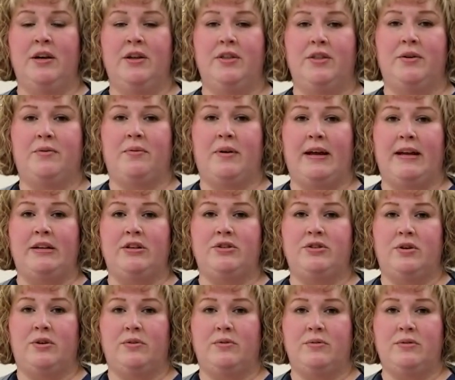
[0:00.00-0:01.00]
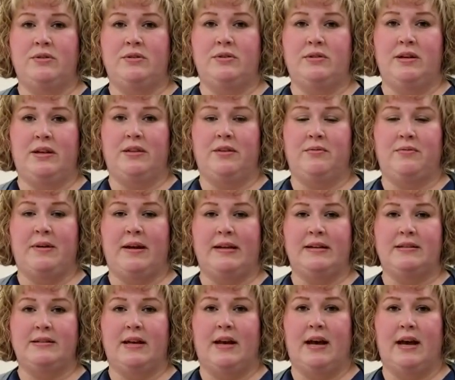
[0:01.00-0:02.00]
the right dose at the
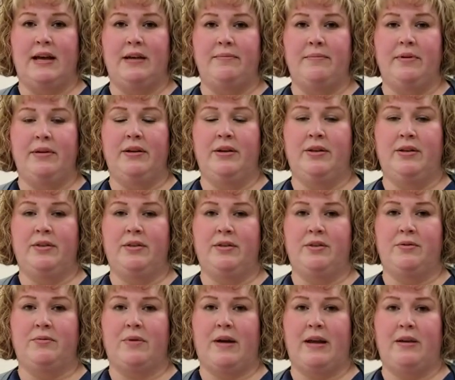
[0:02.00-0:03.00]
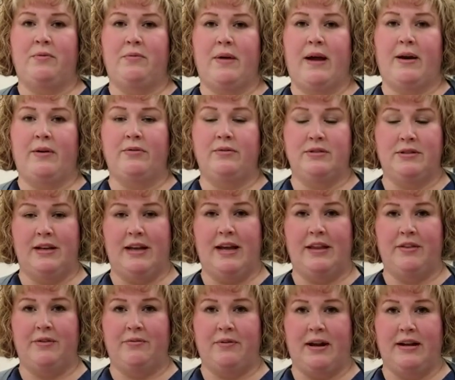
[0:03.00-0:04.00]
right time, the right route,
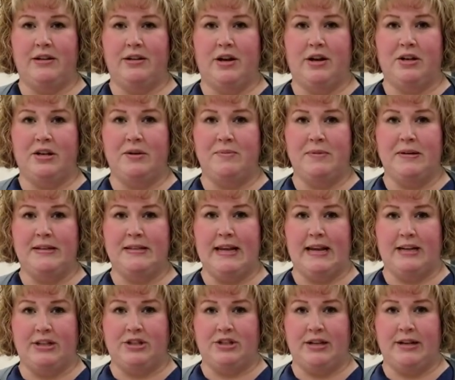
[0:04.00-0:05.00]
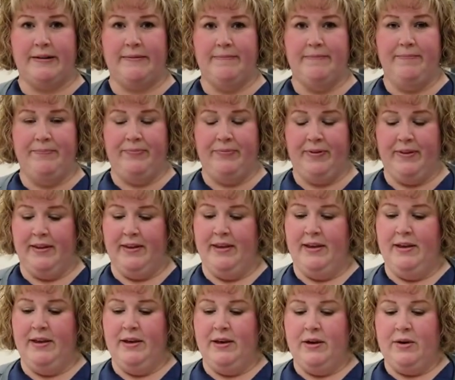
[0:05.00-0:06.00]
and the right documentation.
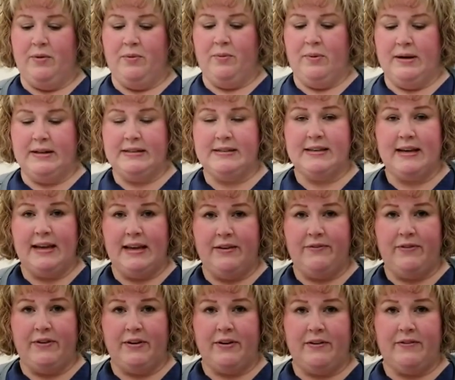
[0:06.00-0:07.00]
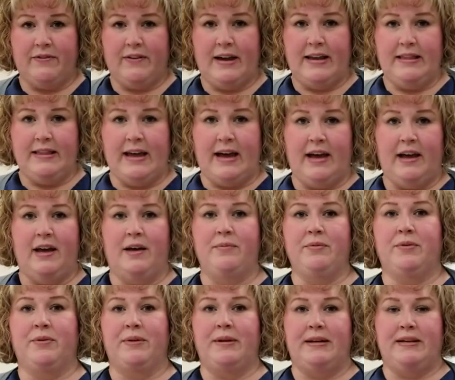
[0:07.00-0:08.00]
Once I have verified that, I'm
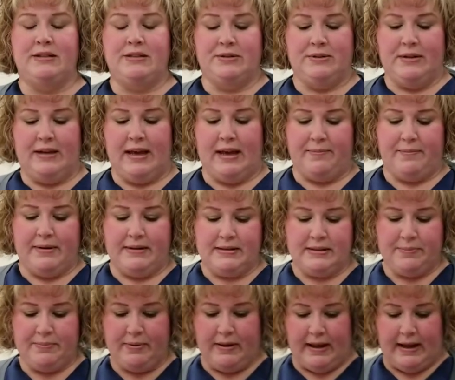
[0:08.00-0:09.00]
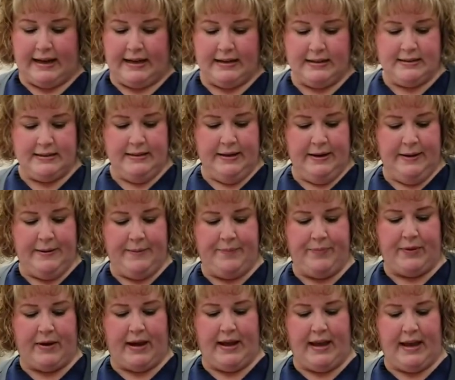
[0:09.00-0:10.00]
going to get my supplies.
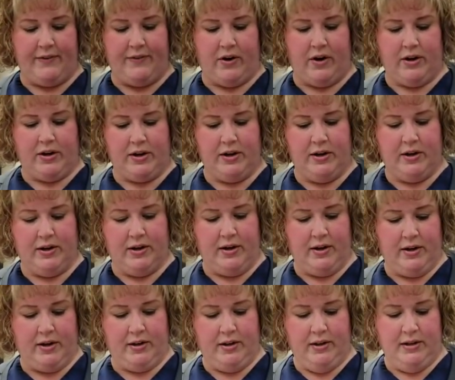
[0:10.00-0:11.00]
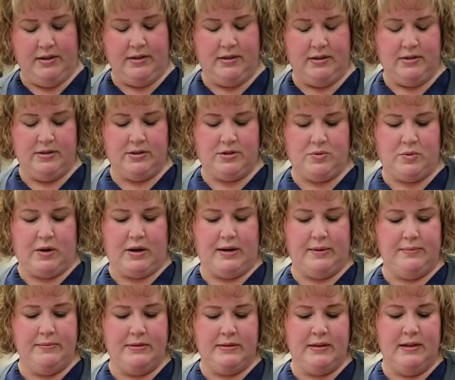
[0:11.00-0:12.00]
I have alcohol
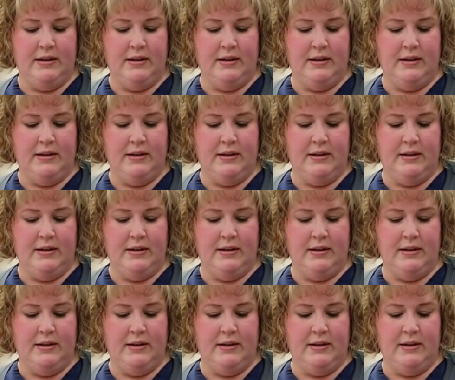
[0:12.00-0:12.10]
swabs.